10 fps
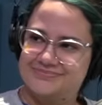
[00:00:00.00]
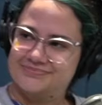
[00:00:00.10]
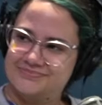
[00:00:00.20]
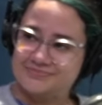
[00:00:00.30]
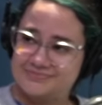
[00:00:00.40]

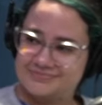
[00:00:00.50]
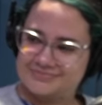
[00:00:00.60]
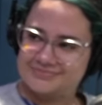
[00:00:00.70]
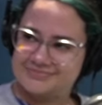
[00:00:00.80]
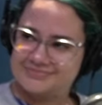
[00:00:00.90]

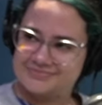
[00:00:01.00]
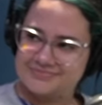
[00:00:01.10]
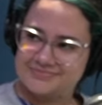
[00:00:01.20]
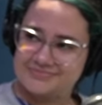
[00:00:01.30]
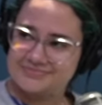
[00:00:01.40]

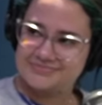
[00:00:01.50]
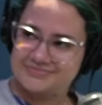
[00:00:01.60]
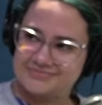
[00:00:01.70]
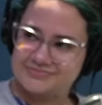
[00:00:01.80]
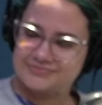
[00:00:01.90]

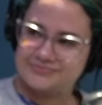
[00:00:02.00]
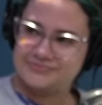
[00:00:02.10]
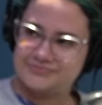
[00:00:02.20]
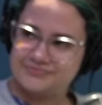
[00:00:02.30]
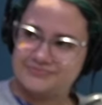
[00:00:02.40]

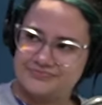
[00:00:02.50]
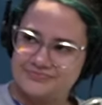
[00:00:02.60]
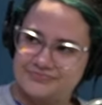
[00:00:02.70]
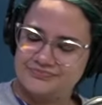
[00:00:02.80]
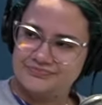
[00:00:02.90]

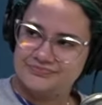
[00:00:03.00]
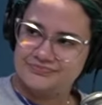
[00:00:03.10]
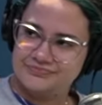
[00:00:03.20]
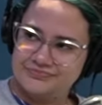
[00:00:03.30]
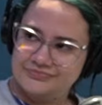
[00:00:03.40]

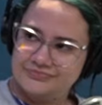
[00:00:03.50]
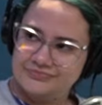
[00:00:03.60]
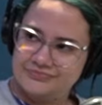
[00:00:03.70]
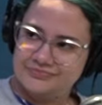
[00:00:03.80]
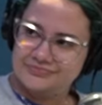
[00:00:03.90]

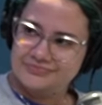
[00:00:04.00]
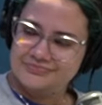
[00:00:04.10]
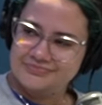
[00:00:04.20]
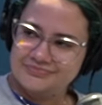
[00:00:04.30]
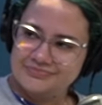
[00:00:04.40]

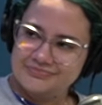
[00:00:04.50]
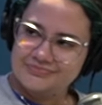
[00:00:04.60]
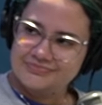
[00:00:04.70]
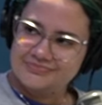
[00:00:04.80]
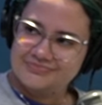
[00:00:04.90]

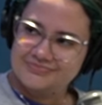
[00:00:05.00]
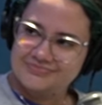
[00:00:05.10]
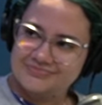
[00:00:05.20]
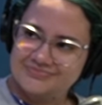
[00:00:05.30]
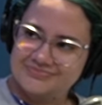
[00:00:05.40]

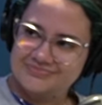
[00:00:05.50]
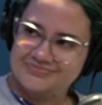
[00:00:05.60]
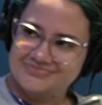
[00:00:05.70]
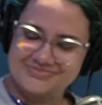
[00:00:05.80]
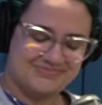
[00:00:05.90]

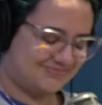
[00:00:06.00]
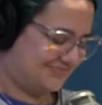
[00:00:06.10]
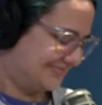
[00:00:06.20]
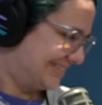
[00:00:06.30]
[no speech]